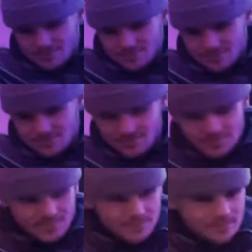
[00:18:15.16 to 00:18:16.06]

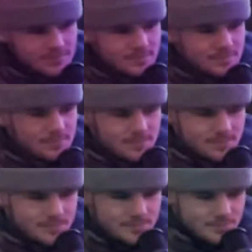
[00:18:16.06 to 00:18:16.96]

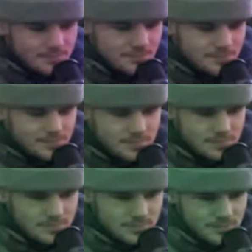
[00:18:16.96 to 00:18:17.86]

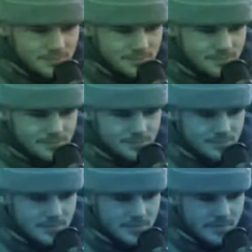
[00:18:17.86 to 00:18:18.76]

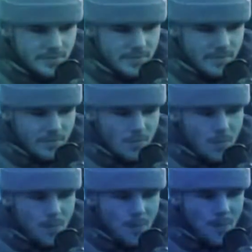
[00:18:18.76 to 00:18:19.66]

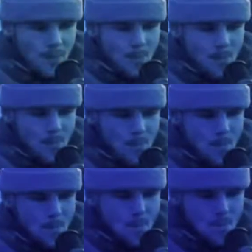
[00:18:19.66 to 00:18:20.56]

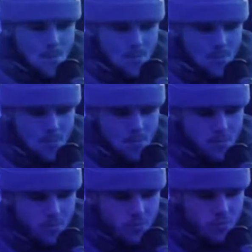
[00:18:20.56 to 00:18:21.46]

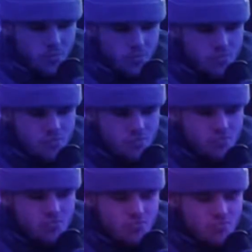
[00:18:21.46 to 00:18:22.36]

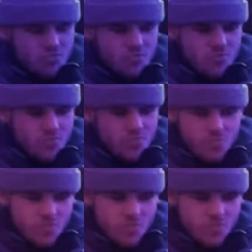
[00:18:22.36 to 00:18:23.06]
[no speech]